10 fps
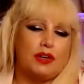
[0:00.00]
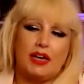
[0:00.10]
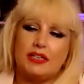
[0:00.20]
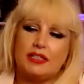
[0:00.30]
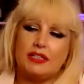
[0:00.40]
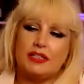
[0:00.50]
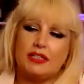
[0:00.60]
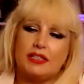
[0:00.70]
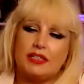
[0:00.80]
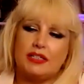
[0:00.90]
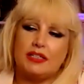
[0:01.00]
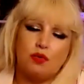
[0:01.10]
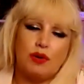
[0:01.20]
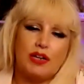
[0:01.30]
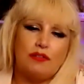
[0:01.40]
Okay, so that'll be near the
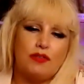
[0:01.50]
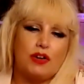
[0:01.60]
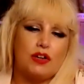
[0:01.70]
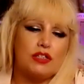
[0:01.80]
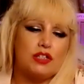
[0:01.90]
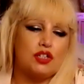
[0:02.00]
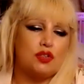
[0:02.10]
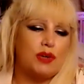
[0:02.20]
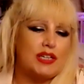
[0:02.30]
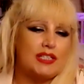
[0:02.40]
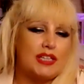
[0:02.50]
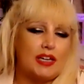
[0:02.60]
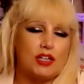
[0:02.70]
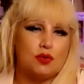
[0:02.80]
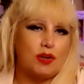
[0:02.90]
21st,
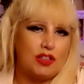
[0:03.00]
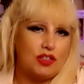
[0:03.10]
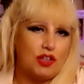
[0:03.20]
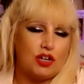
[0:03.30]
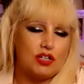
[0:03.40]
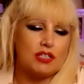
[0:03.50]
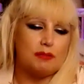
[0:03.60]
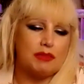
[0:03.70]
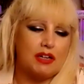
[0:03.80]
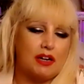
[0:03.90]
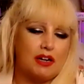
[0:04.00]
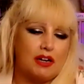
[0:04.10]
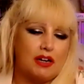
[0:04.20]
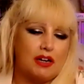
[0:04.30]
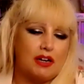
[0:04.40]
22nd, 23rd, something like
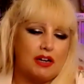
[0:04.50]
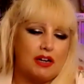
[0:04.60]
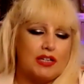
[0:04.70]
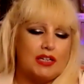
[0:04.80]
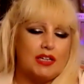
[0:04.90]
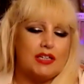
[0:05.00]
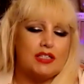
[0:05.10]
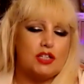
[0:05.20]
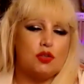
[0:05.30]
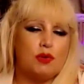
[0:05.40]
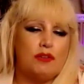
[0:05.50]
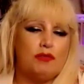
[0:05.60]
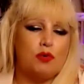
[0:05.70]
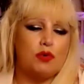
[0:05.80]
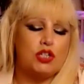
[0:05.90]
that. So
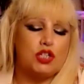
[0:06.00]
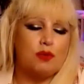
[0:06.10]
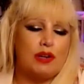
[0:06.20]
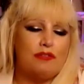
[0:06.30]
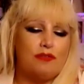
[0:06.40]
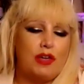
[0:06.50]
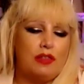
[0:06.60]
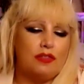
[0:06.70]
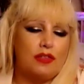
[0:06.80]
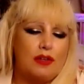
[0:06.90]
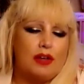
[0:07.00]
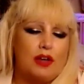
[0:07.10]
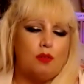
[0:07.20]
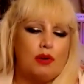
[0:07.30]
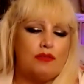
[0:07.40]
24th to 25th,
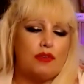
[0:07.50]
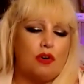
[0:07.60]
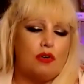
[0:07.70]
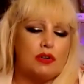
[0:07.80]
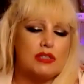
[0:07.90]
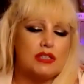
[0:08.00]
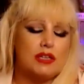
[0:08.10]
we've got,